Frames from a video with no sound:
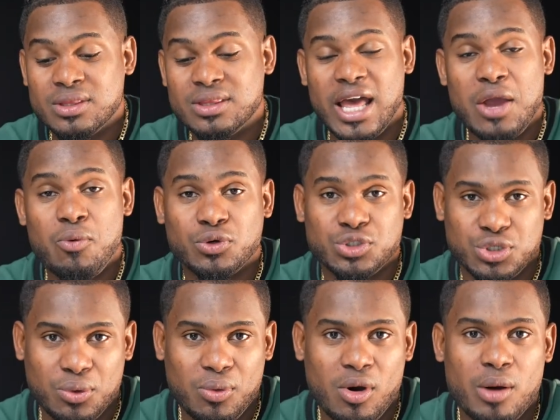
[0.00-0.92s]
they will
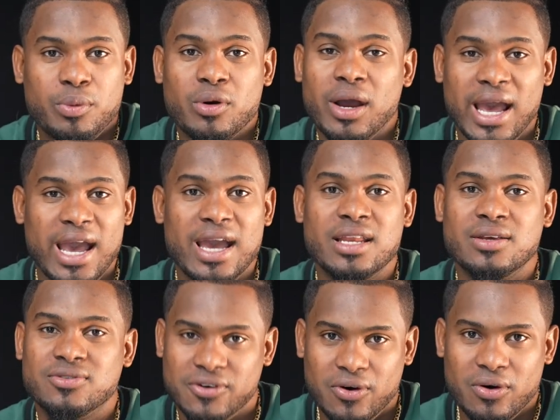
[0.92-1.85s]
show up on any
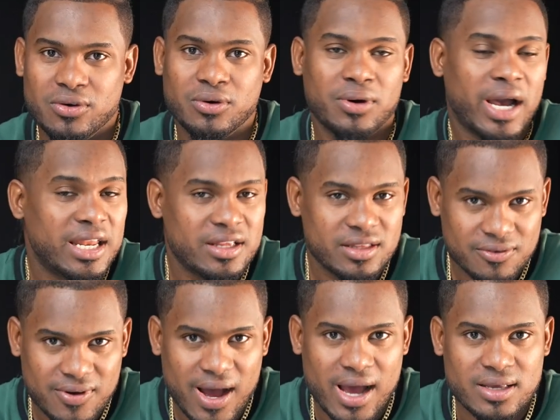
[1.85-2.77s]
phone or any
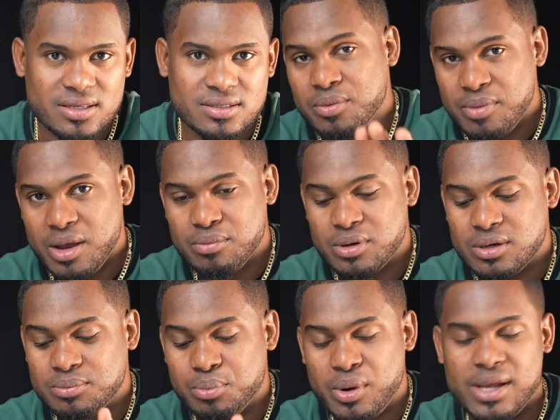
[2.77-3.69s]
device.
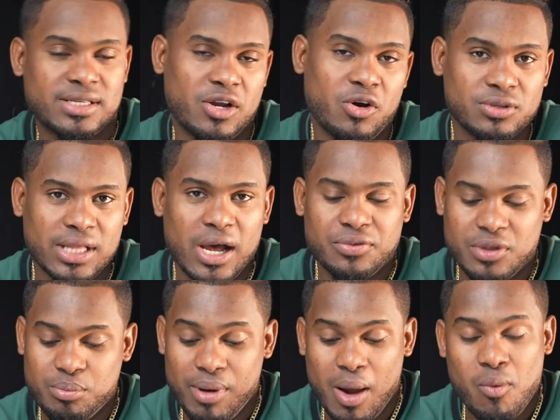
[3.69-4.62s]
Remember, press and hold down
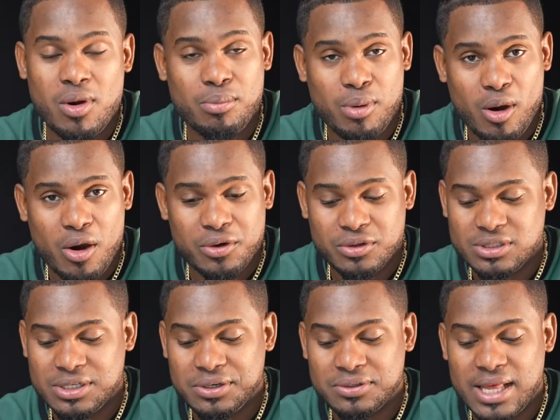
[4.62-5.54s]
the power button
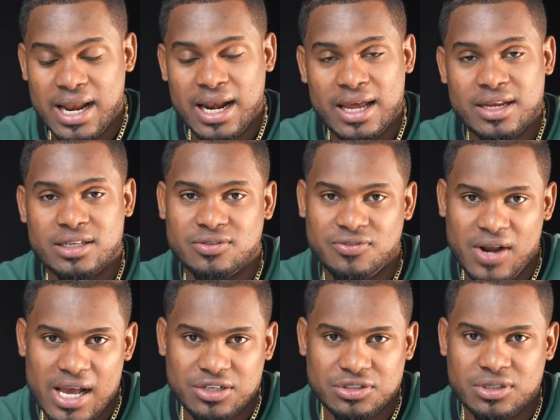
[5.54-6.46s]
until that L E D is
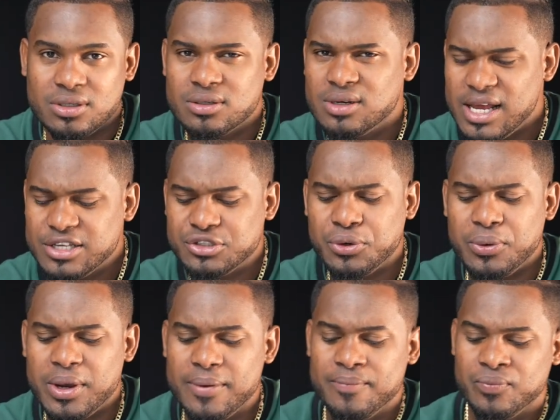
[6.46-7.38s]
flashing. Let's do it.